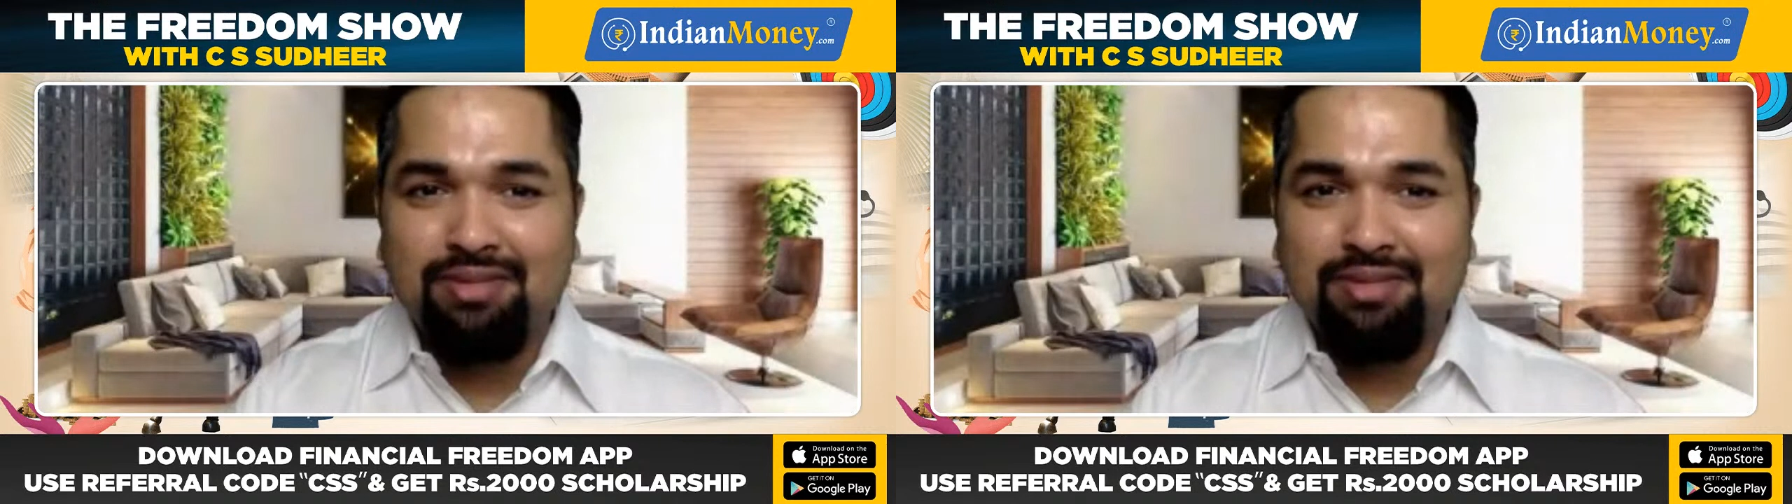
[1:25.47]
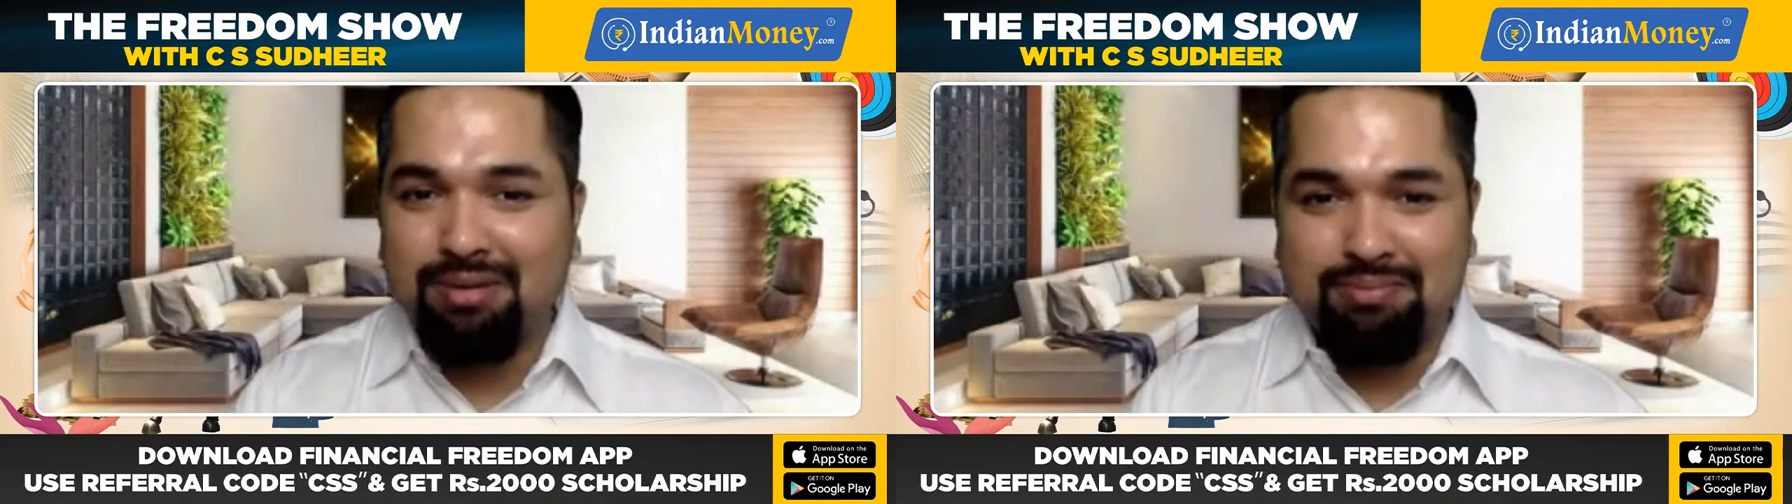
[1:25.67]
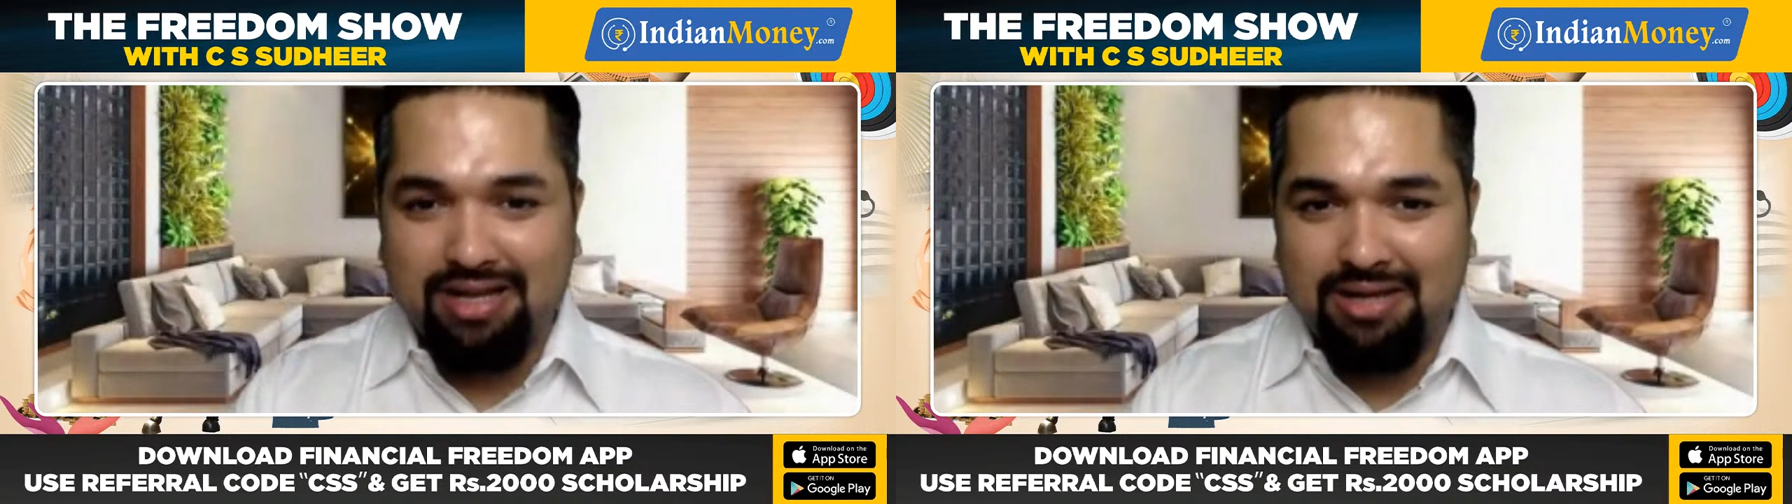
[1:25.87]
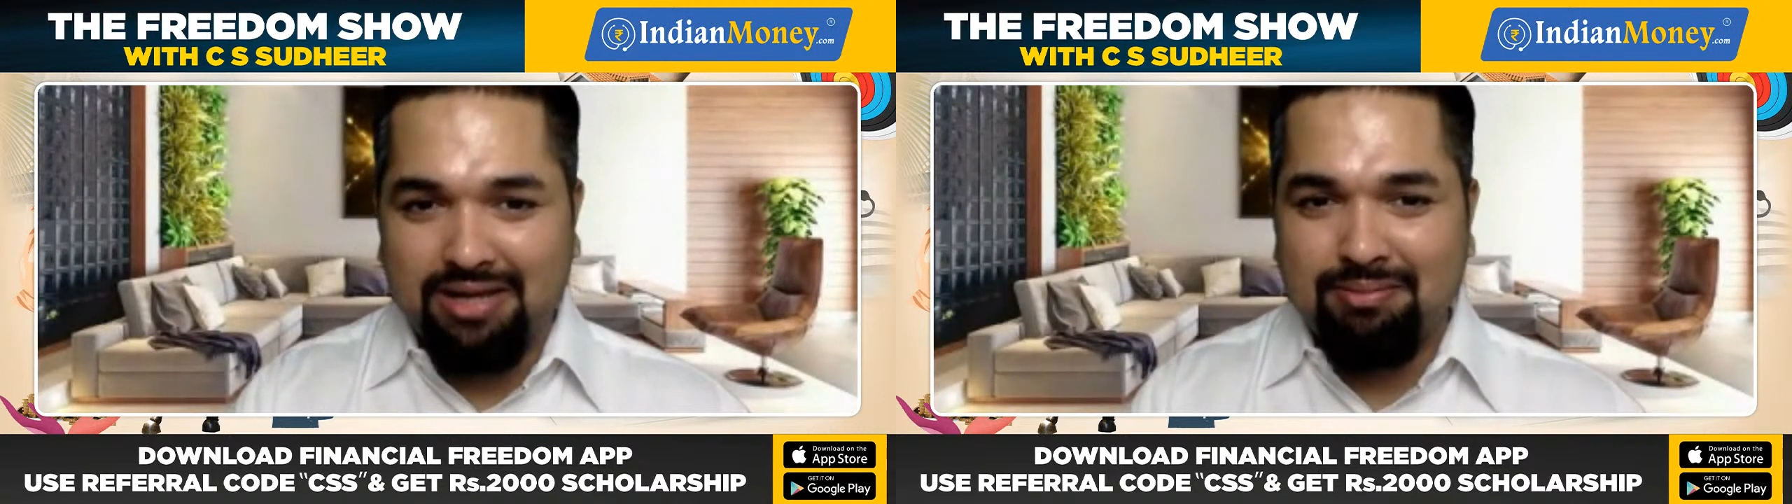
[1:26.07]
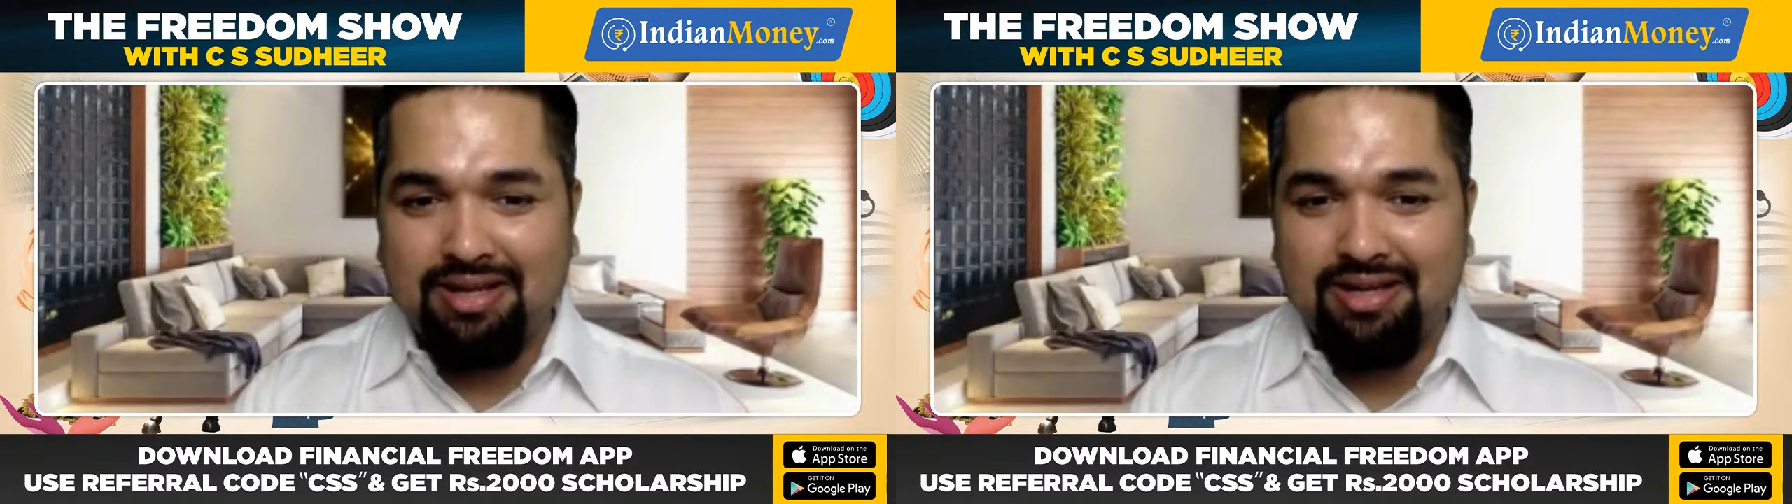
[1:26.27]
but
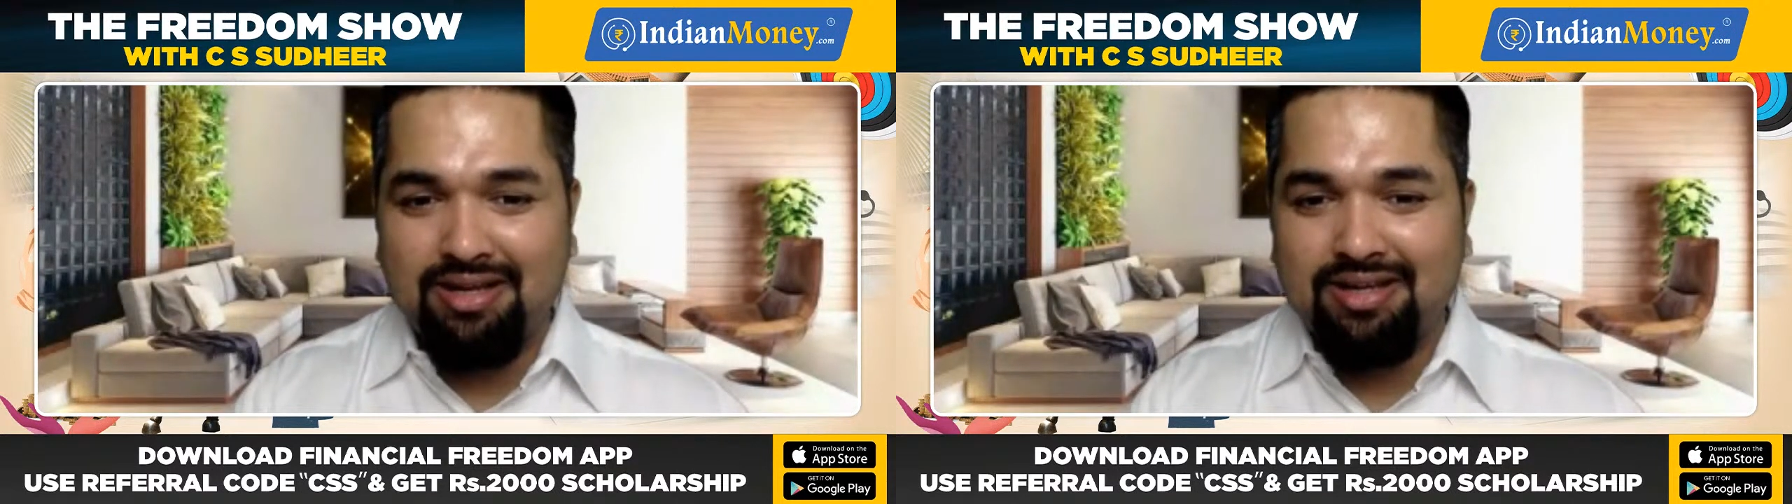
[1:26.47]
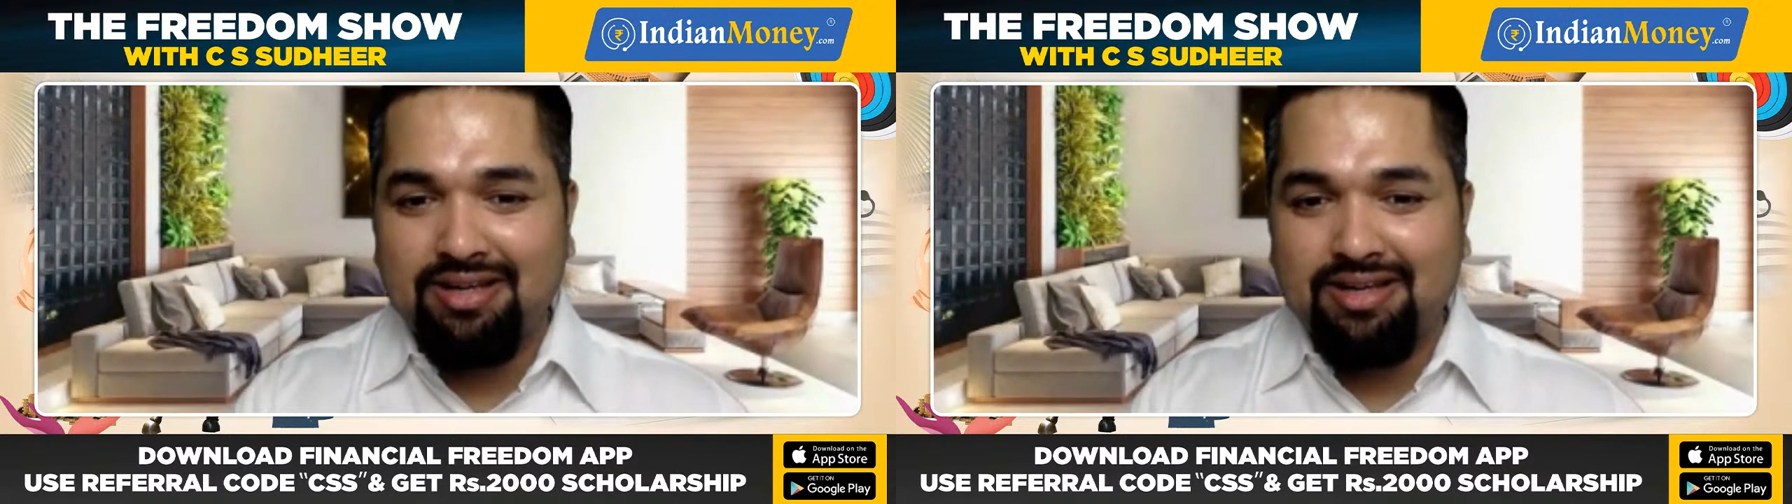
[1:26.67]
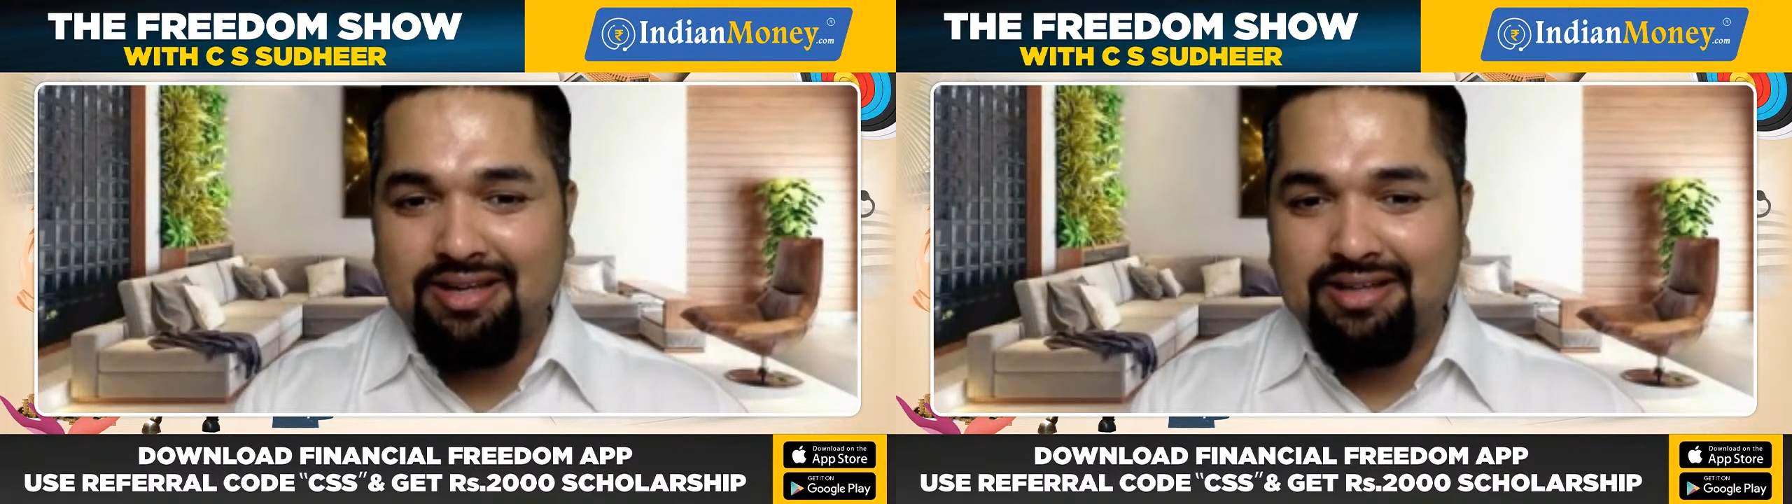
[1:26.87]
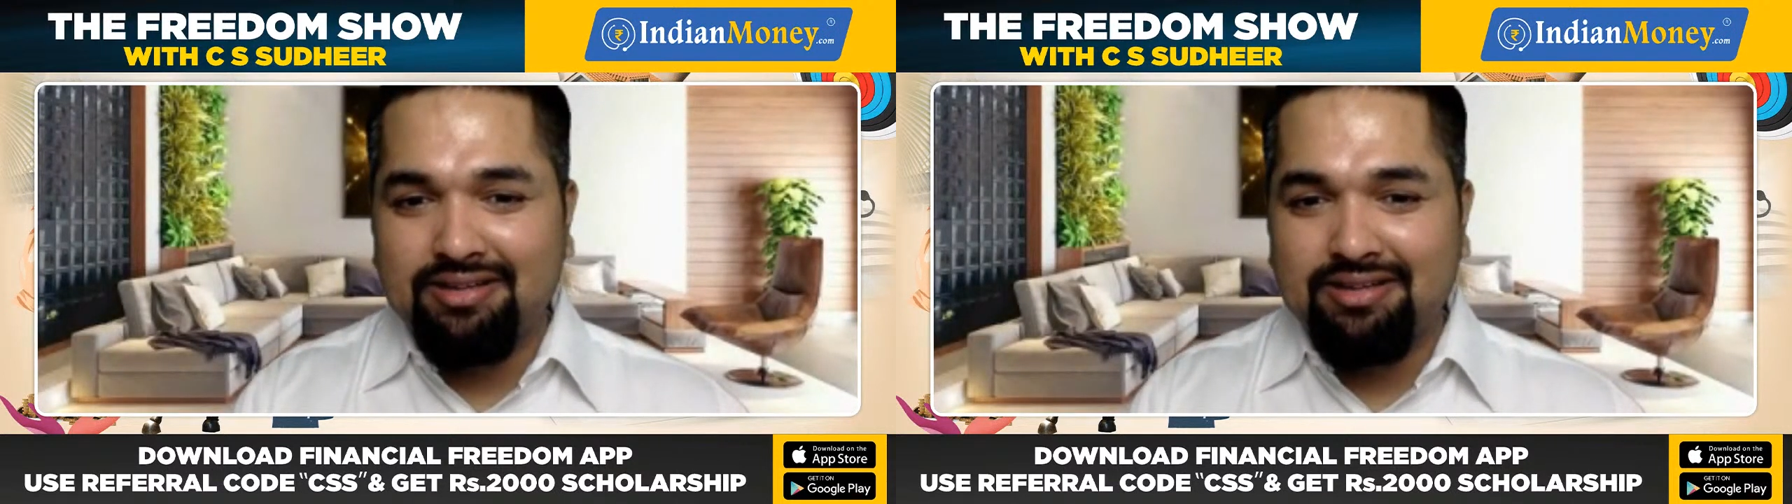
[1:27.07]
believe me, this